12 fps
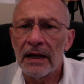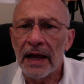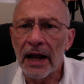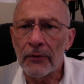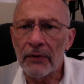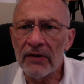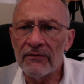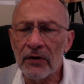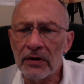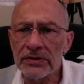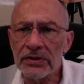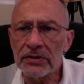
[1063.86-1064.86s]
array
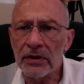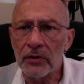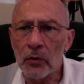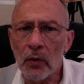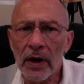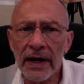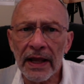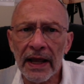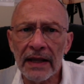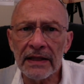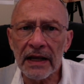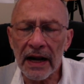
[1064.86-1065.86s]
versions. On the one
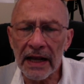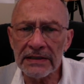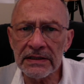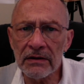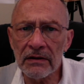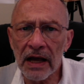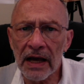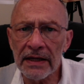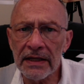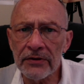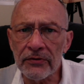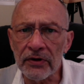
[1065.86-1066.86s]
hand, the classical
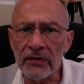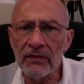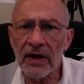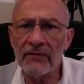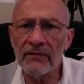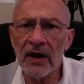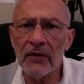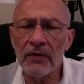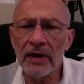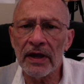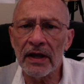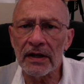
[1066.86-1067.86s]
Ari tree of life
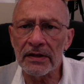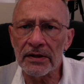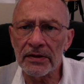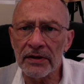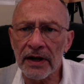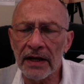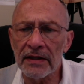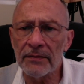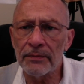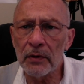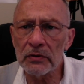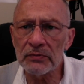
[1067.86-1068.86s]
array, and on the other hand, the
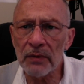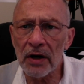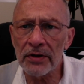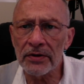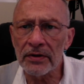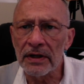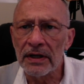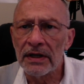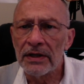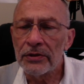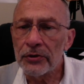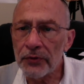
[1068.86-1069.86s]
postmodern
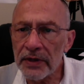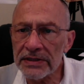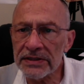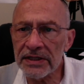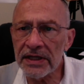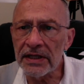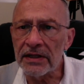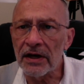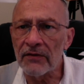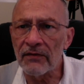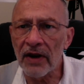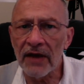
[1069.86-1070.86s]
tree seed
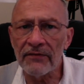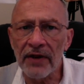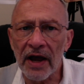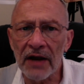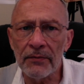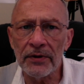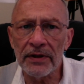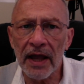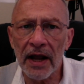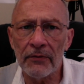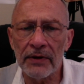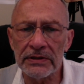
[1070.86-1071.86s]
of life hybrid
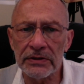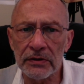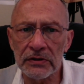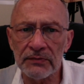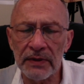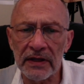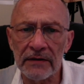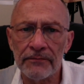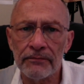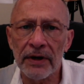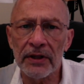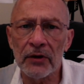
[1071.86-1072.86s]
array, so to speak.
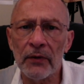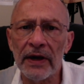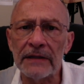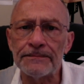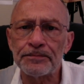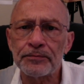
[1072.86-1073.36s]
By the way,